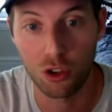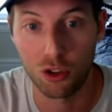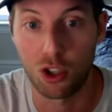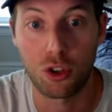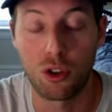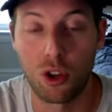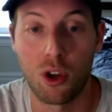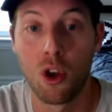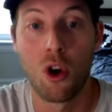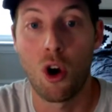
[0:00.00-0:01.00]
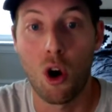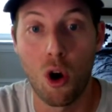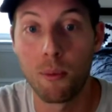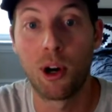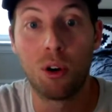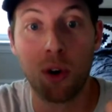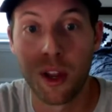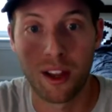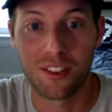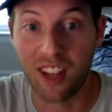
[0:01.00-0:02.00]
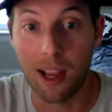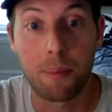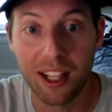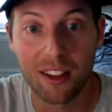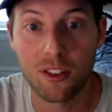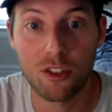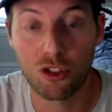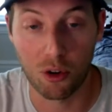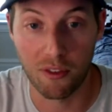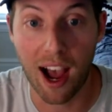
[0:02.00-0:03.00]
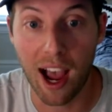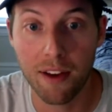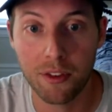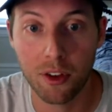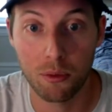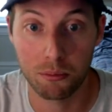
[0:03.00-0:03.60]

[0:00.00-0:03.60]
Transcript: the, the Homo sapiens survived,